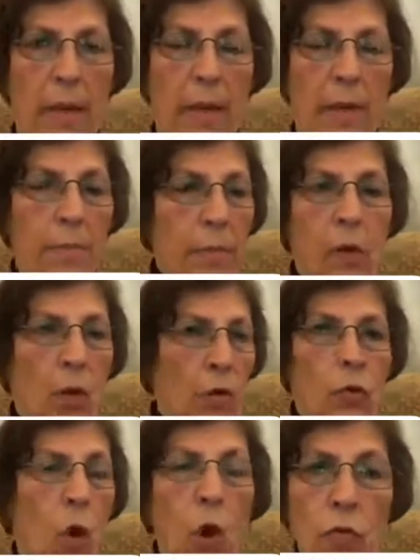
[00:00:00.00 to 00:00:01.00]
Because
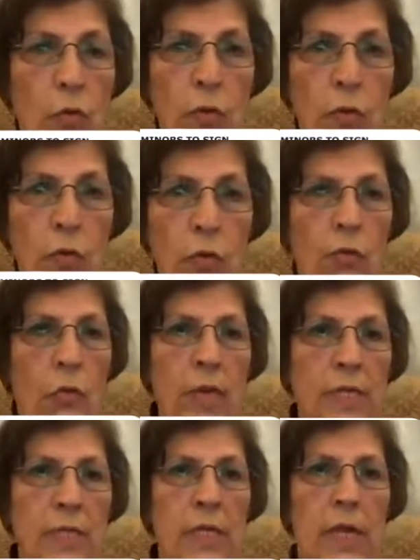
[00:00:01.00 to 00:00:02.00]
to go to, to
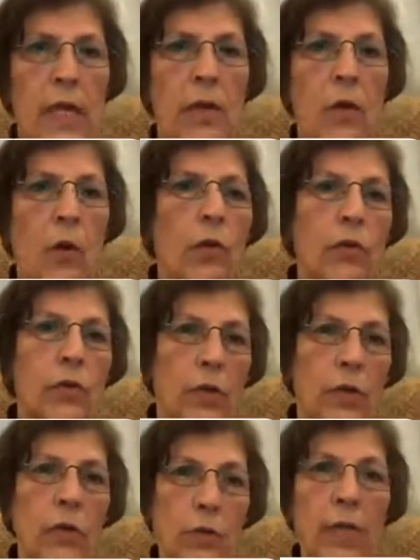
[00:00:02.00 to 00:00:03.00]
this court,
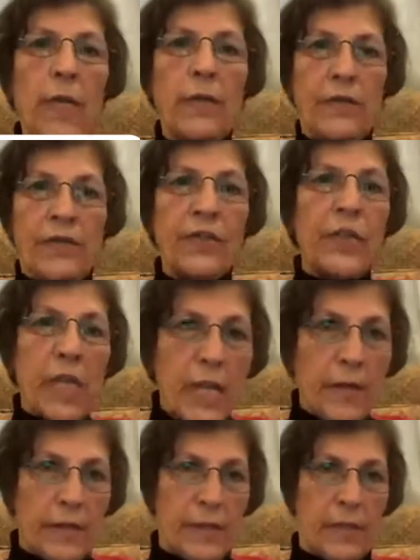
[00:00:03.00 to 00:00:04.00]
you need
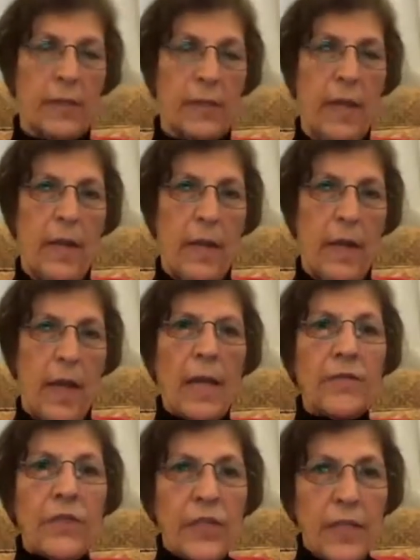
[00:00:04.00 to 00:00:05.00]
years
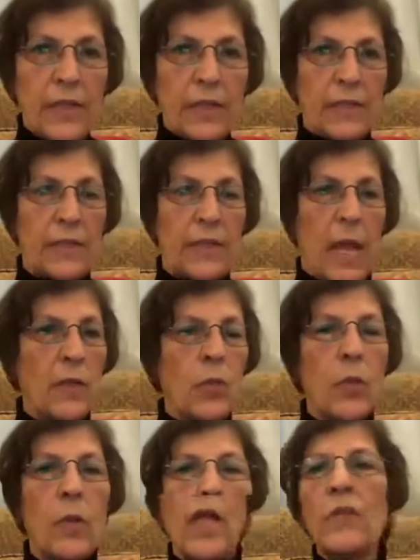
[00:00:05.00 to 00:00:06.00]
and years, and
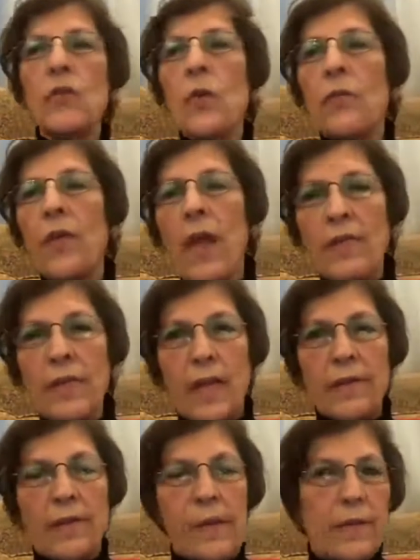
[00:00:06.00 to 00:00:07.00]
with lots of
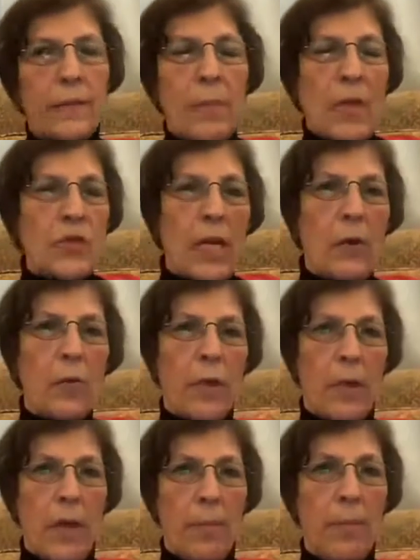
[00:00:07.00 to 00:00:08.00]
evidence, especially with
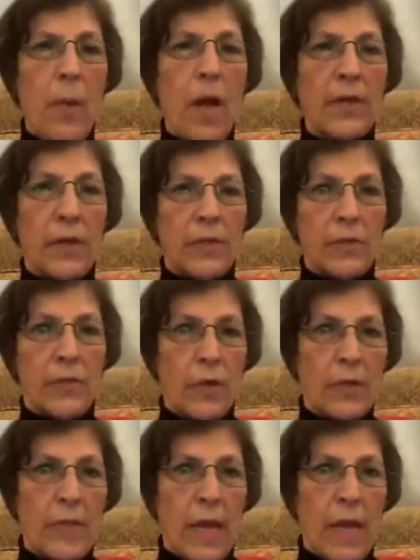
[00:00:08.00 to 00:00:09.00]
uh, martyrs, for
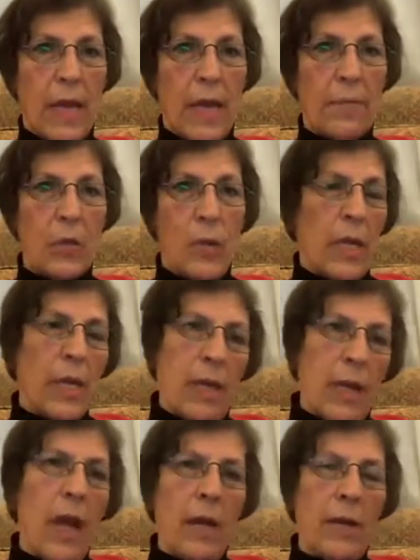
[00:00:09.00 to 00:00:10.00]
example. We,
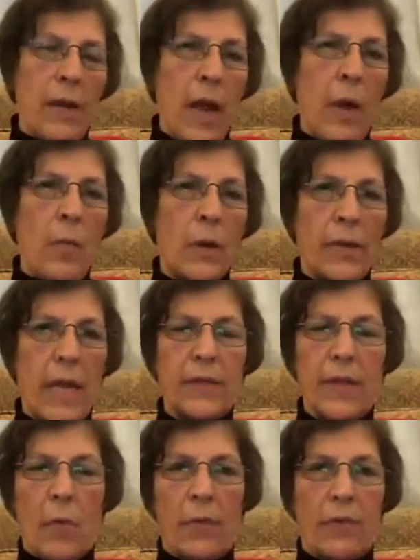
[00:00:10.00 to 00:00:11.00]
uh, in our case,
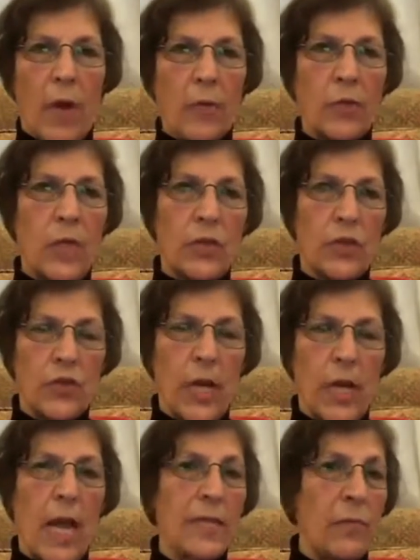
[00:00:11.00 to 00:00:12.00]
our foundation, Sheikh
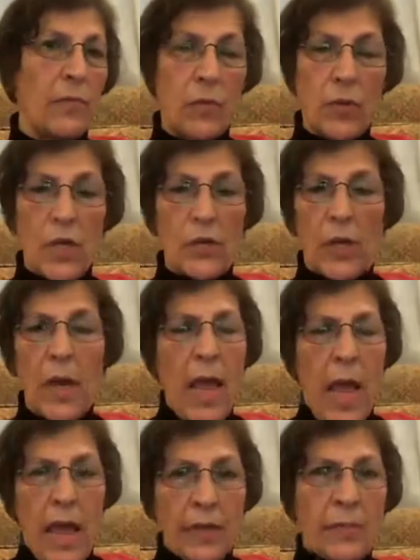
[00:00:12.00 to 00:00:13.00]
Hassan Foundation,
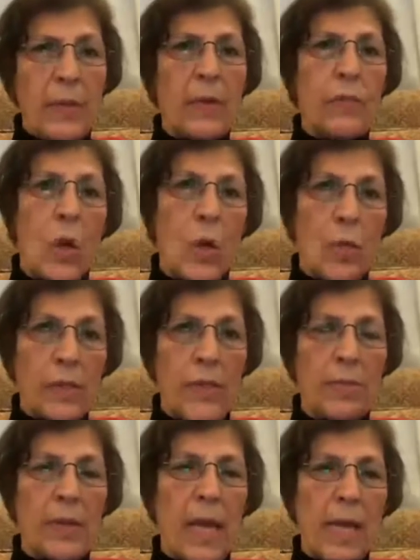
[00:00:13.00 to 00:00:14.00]
has been following
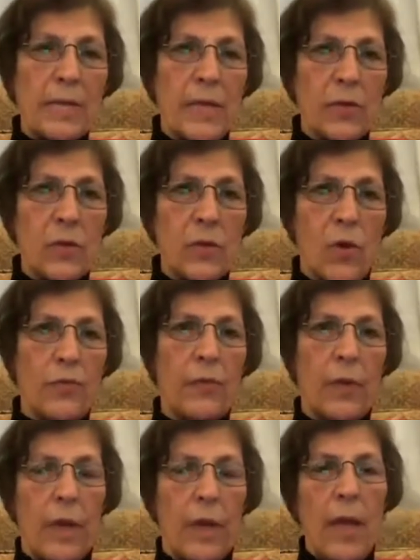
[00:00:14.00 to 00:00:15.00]
some cases of
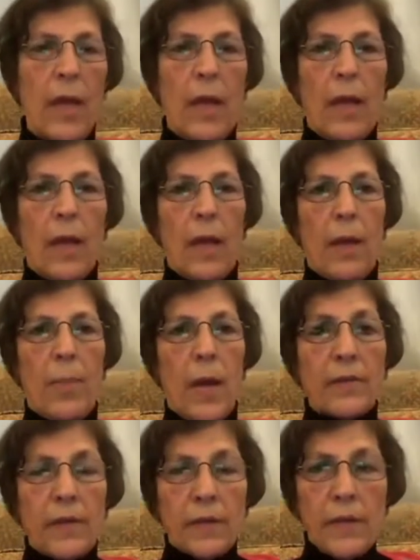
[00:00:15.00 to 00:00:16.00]
uh, uh
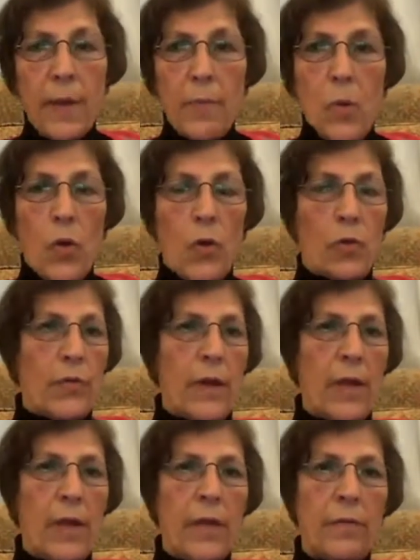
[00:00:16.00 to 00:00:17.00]
martyrdom or
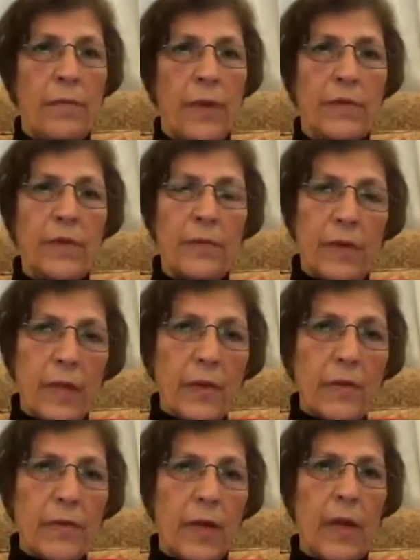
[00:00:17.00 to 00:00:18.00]
uh, even severe
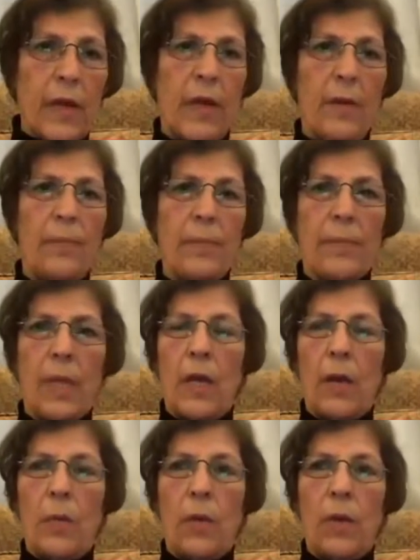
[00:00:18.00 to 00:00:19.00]
um, uh,
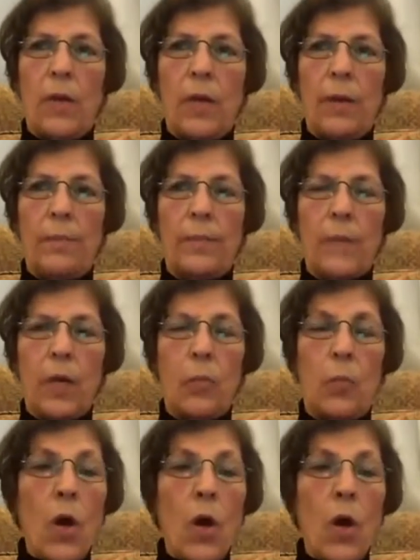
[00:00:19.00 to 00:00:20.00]
um,
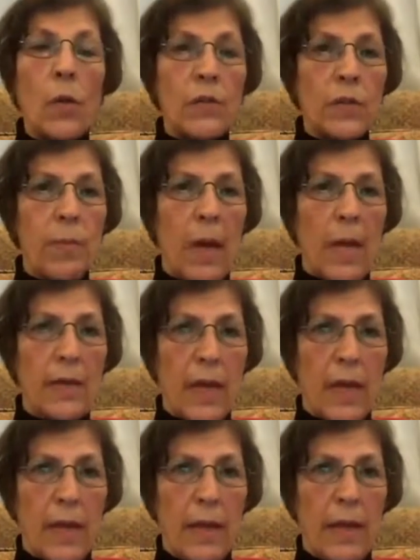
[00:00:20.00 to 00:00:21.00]
wounds by the
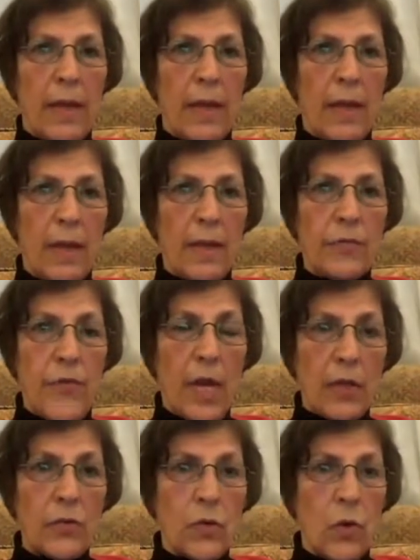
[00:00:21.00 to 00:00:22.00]

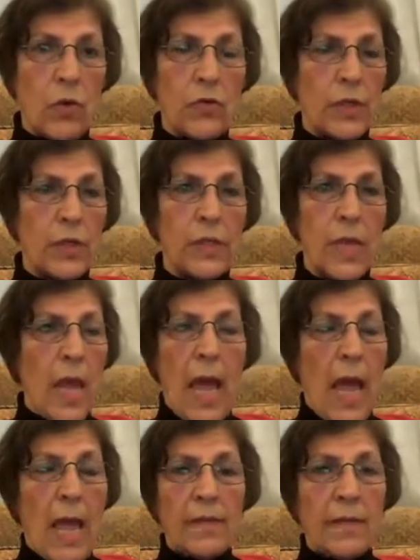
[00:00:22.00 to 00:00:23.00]
Israeli soldiers,
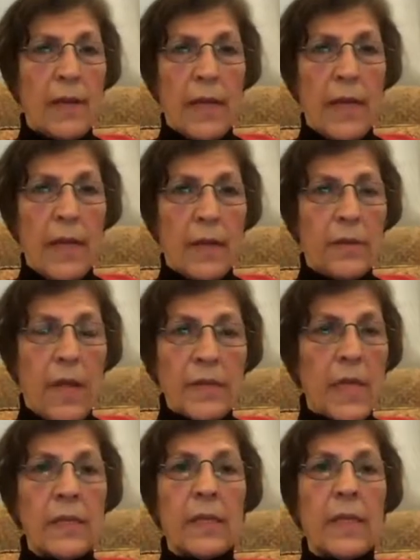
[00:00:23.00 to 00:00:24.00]
and it, it
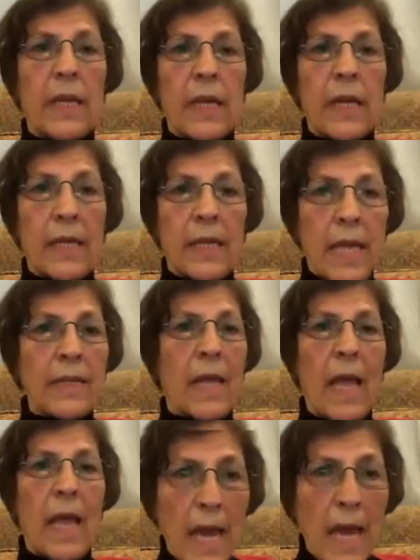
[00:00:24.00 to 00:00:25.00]
doesn't get
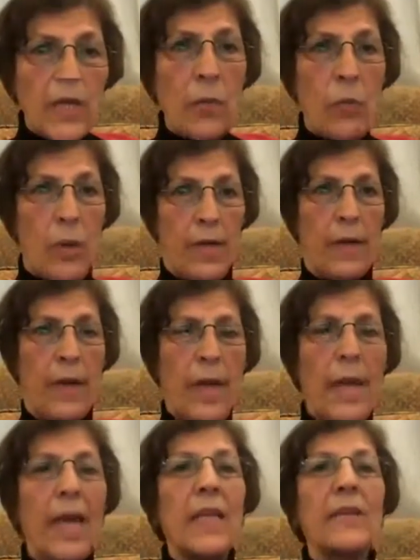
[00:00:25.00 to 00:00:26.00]
anywhere.
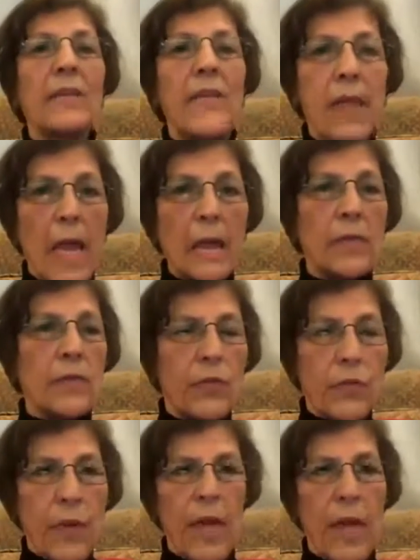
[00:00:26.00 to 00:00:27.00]
Mm-hmm. It stays
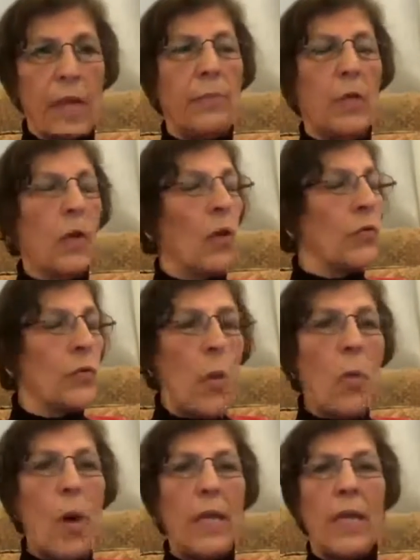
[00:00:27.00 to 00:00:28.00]
there. It basically
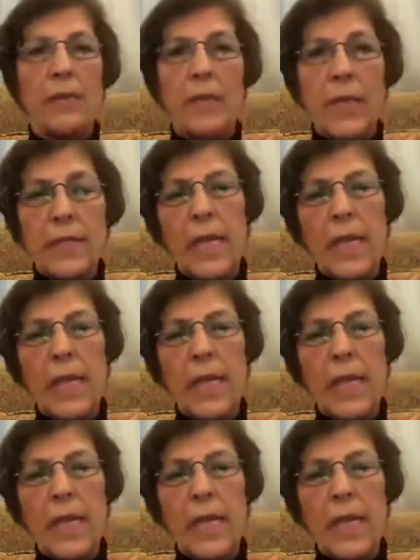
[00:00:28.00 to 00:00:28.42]
starts no with the fact that